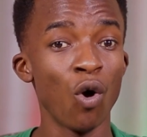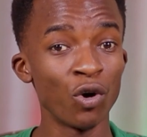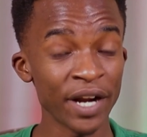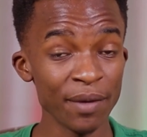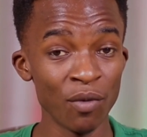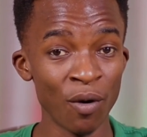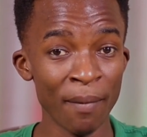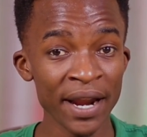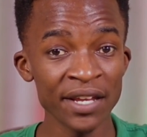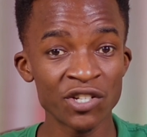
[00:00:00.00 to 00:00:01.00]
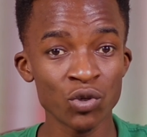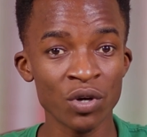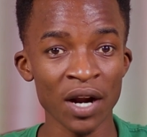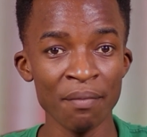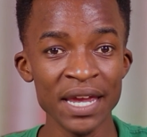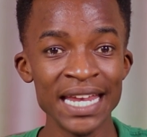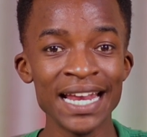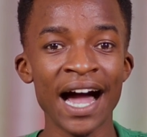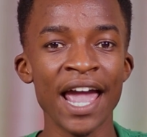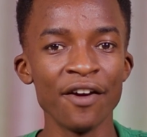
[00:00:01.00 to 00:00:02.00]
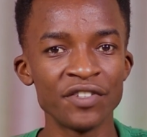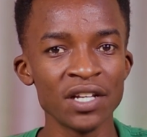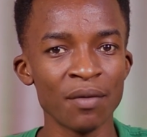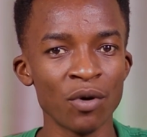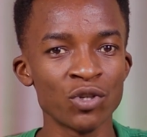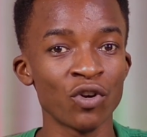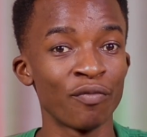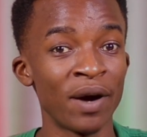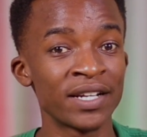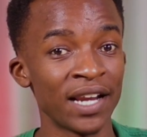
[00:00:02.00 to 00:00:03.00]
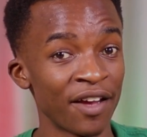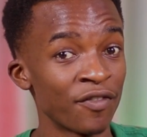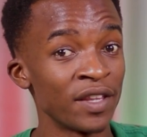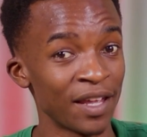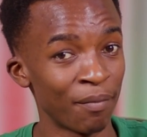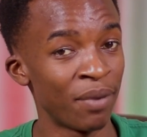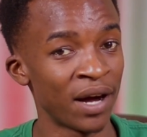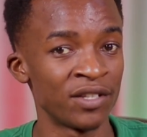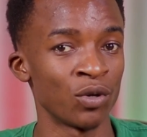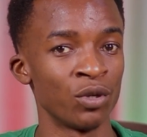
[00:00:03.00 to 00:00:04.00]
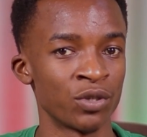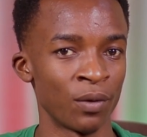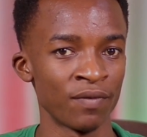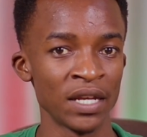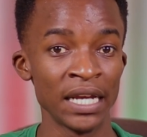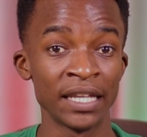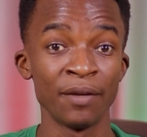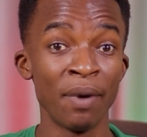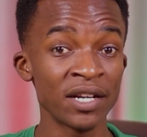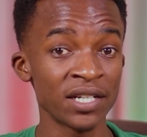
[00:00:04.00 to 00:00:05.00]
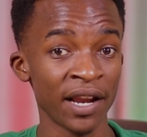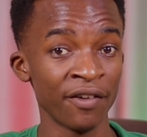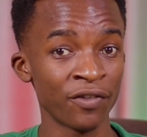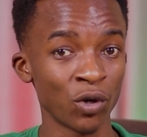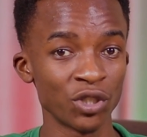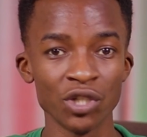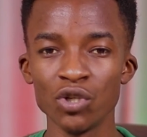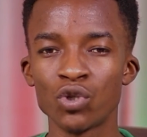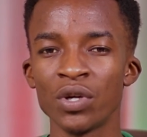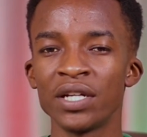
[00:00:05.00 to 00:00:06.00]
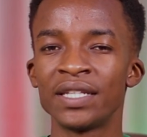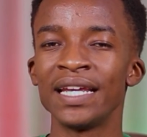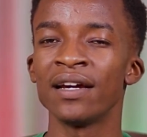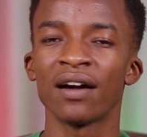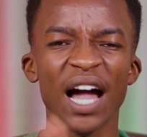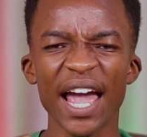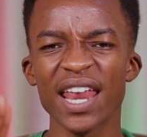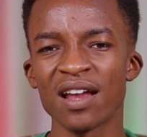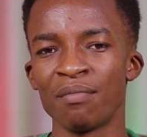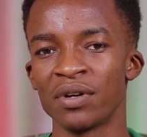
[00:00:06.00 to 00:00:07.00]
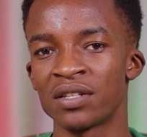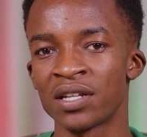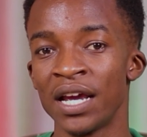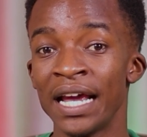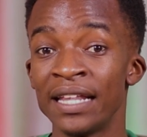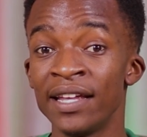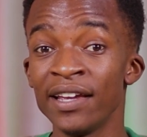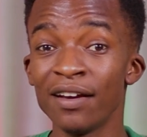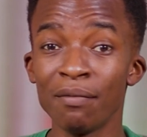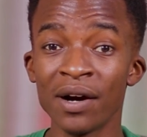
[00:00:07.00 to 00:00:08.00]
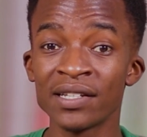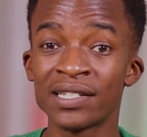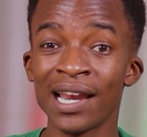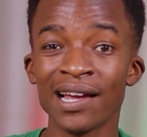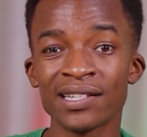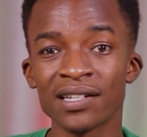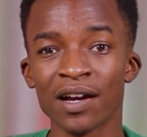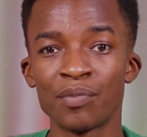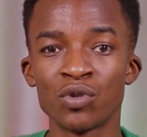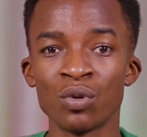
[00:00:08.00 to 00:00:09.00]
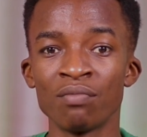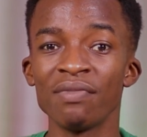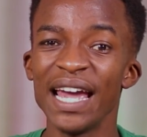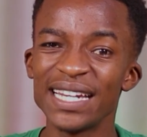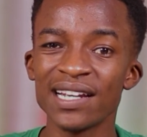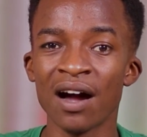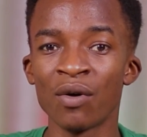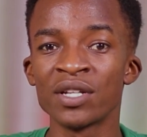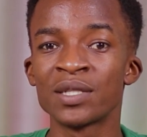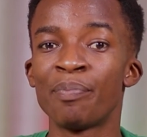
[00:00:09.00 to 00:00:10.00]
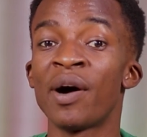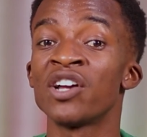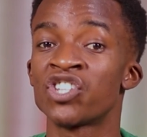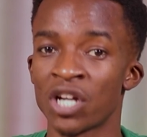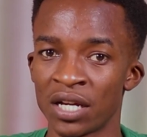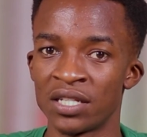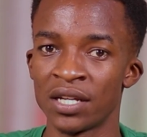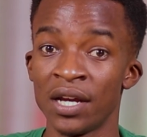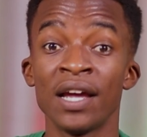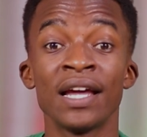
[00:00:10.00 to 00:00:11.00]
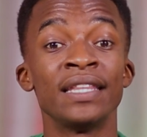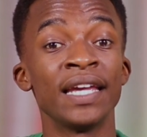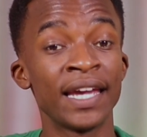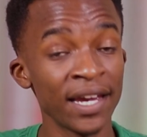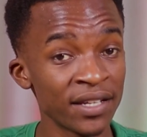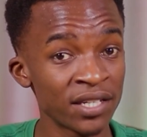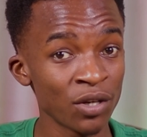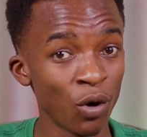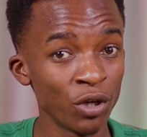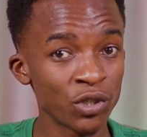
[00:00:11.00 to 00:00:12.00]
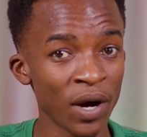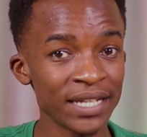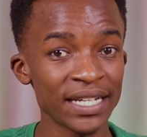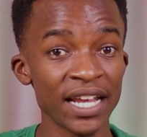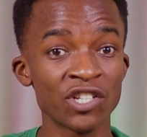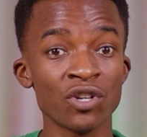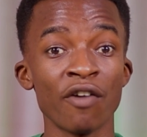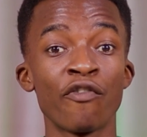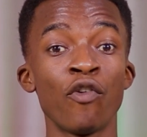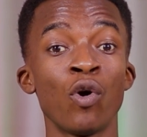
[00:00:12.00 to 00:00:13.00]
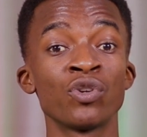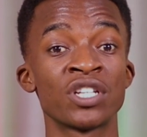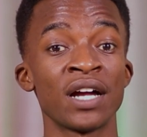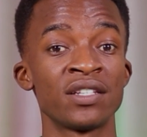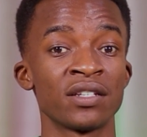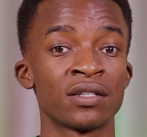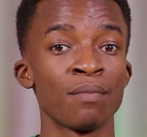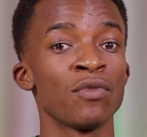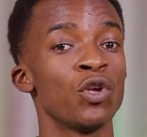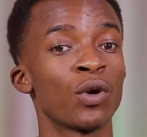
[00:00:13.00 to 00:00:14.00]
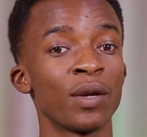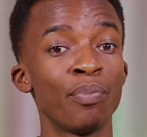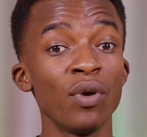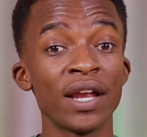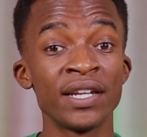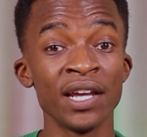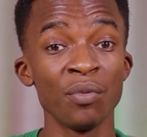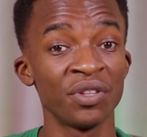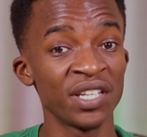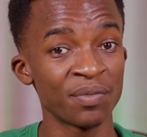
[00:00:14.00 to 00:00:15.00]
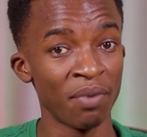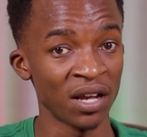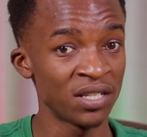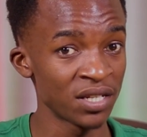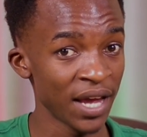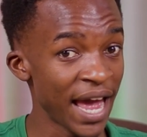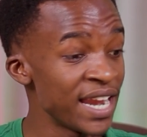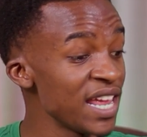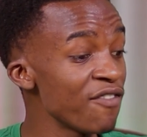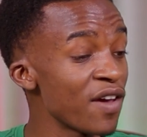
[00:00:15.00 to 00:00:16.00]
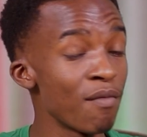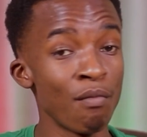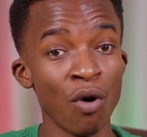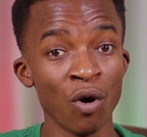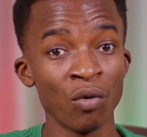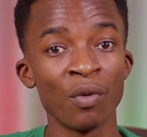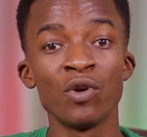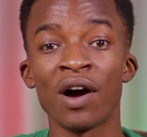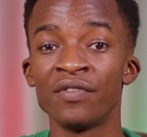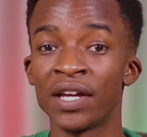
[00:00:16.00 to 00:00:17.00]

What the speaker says: Oraimo managed to cram in a hefty amount of battery life in their buds also. The battery life continued to hit the higher numbers. The earbuds last up to 8 hours per charge. The case also has an extra 4 charges. You can pull a day with these buds and even more when you have the